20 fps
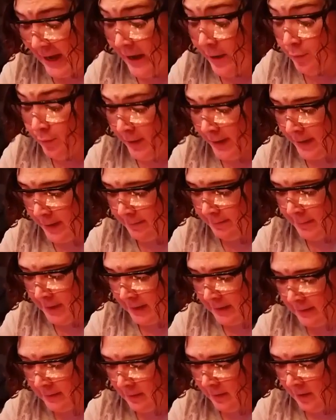I
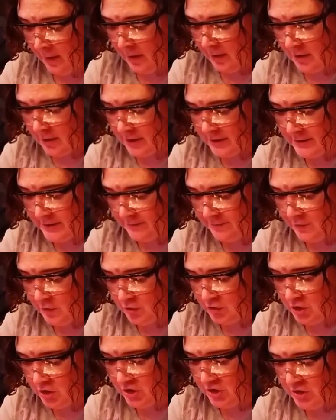recommend. Because if
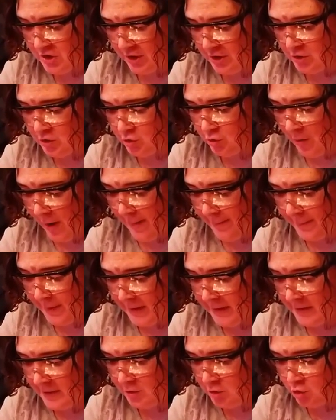you just start
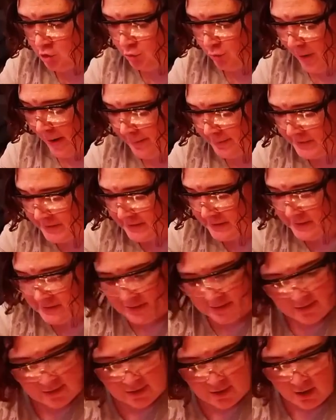dropping in drops
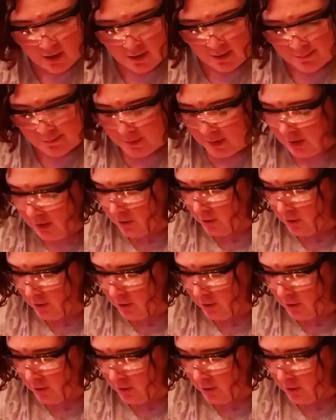into the cup,